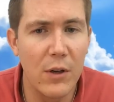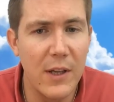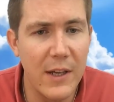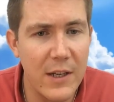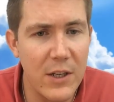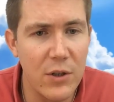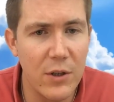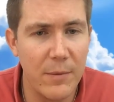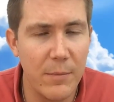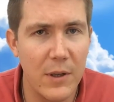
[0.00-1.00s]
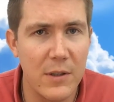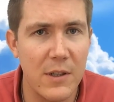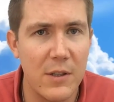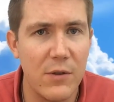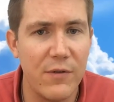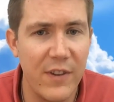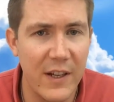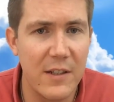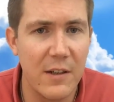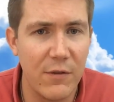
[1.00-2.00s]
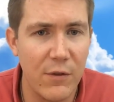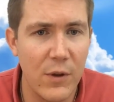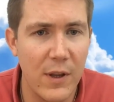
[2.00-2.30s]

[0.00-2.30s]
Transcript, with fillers: the initial impulse is to fix it for